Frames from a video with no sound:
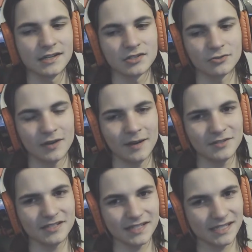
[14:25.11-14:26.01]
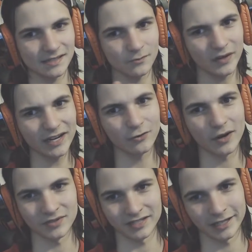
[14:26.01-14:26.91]
So I'm just like, we need a
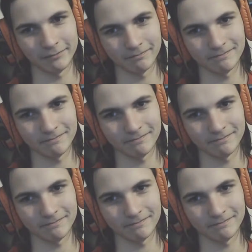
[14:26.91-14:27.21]
ground type.